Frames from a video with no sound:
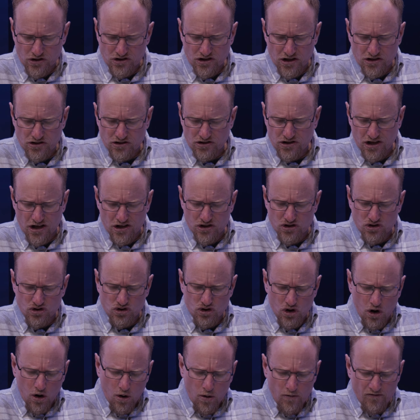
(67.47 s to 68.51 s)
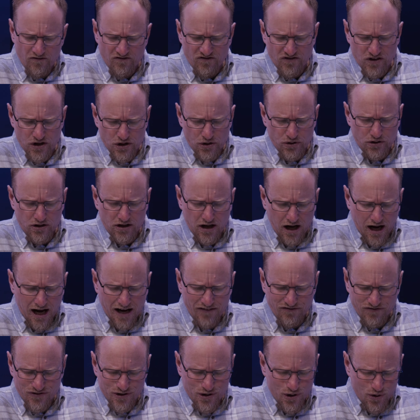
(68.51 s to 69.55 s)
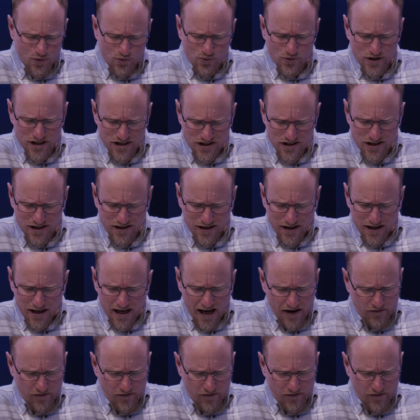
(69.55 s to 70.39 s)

says, 'Does Job fear God for no reason?